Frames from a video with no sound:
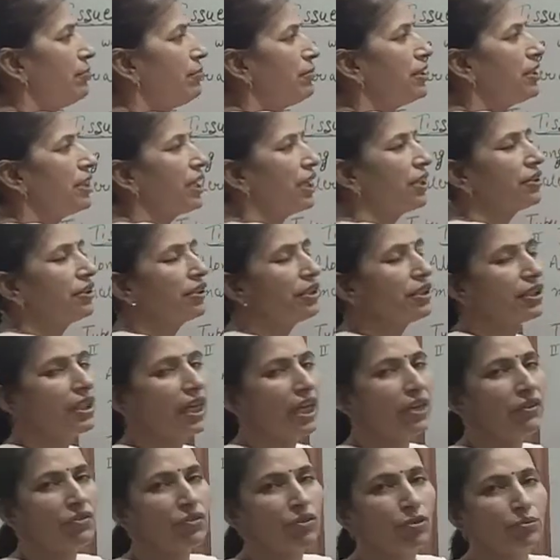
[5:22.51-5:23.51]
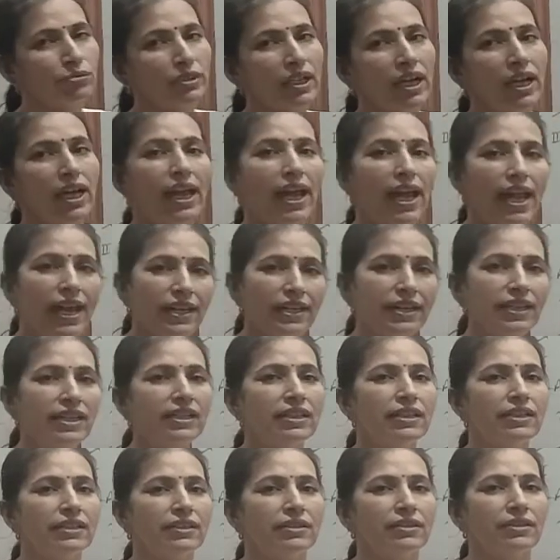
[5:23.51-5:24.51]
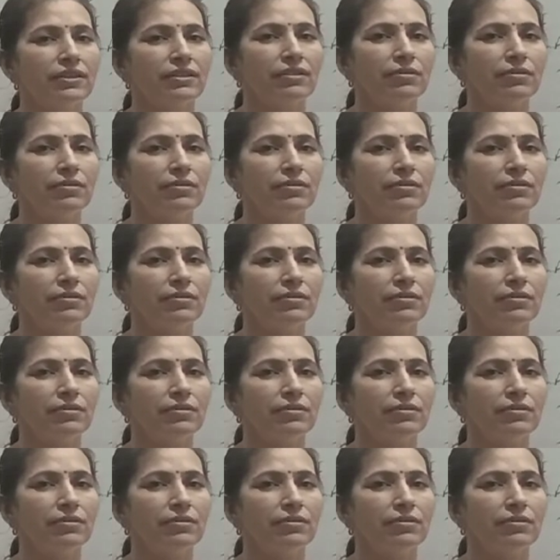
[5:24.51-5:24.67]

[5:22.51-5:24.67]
be derived from the any layer,